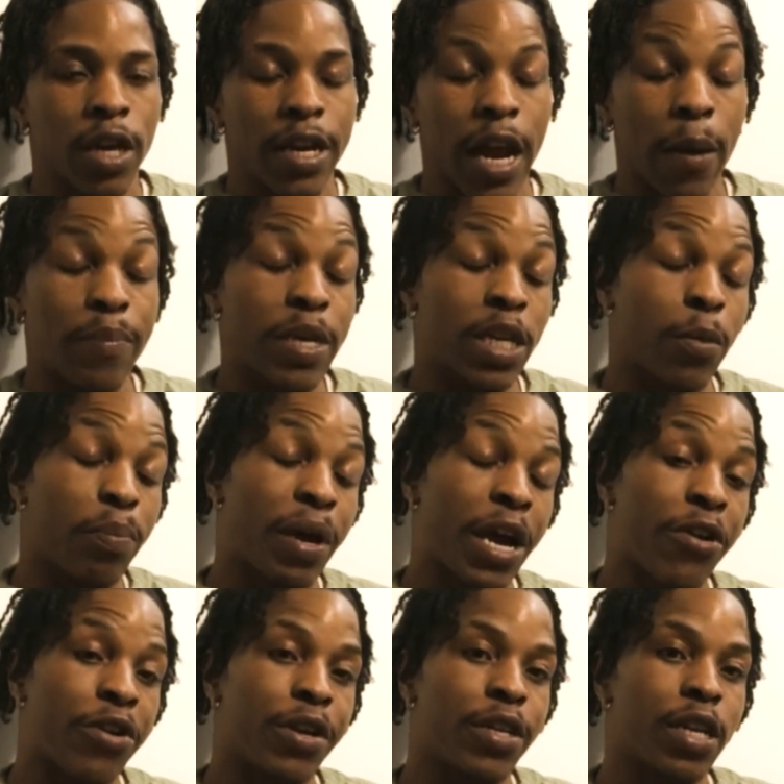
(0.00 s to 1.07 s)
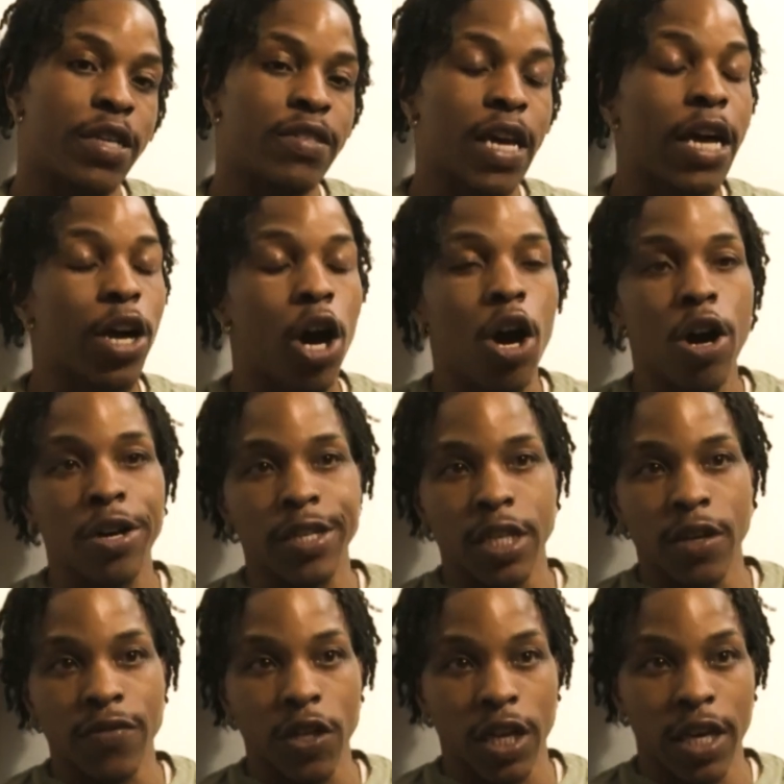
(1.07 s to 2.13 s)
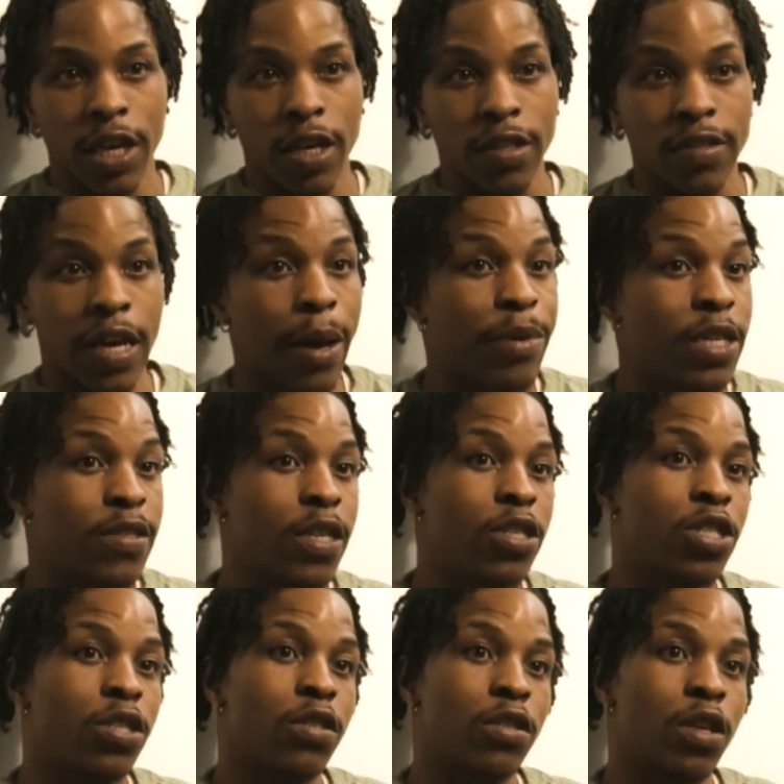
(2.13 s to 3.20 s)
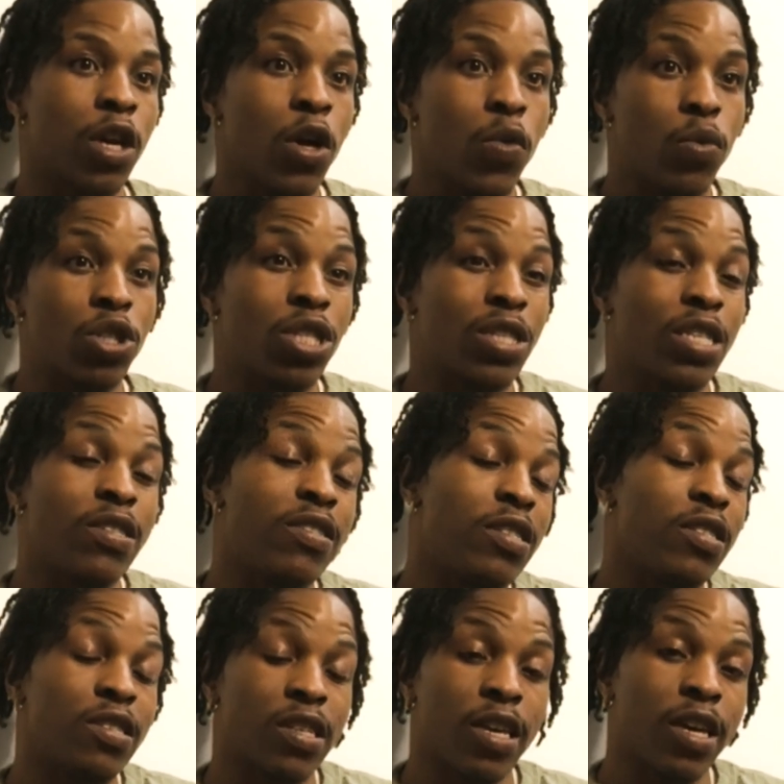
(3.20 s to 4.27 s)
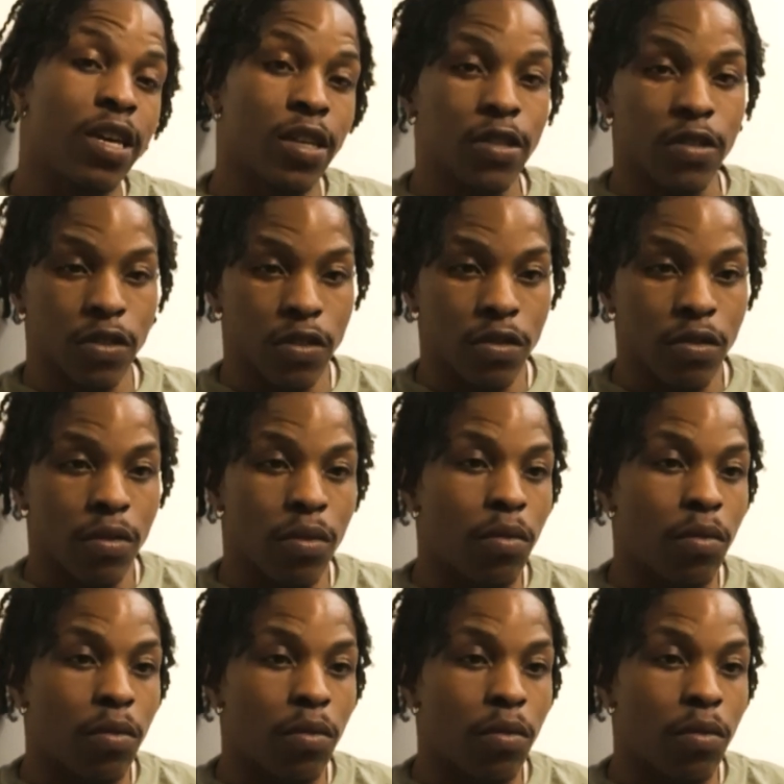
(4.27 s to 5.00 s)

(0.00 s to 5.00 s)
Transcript: Now, being a parent, it's kind of hard to give your kid time and attention, which leads these kids,